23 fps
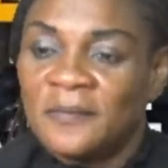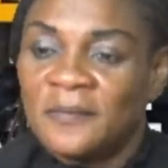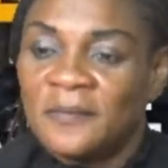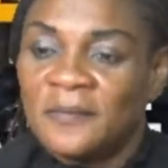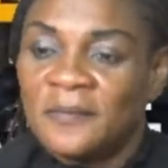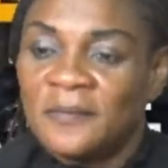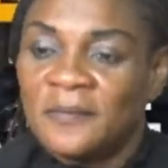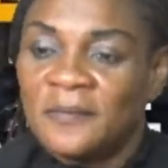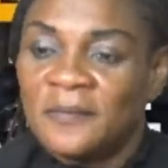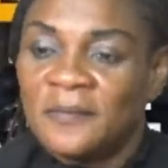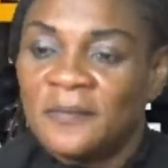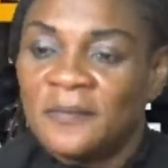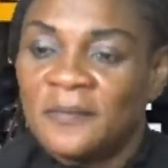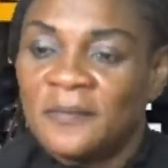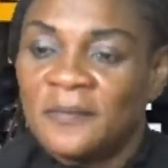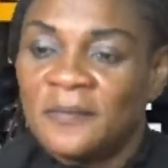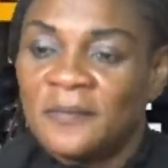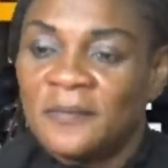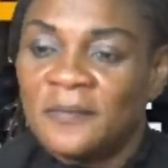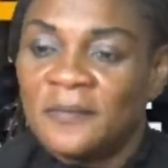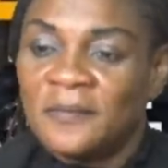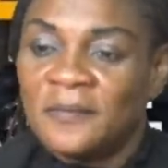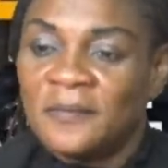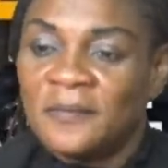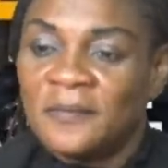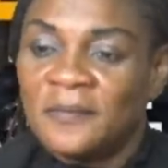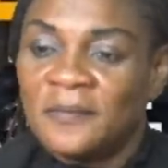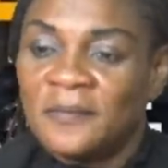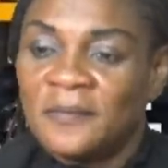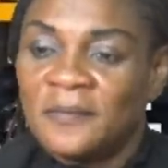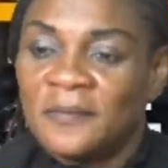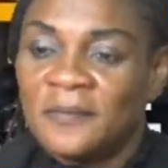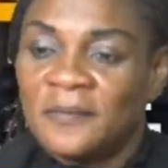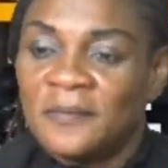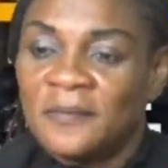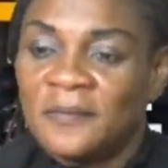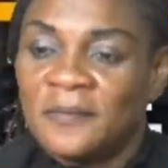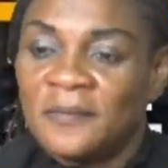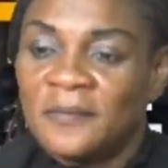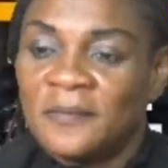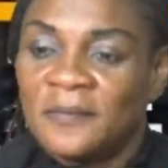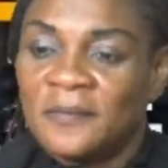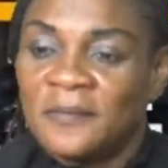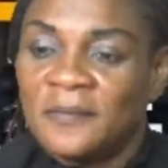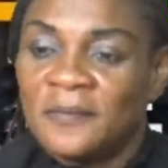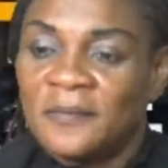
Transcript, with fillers: But the thing is, the thing is,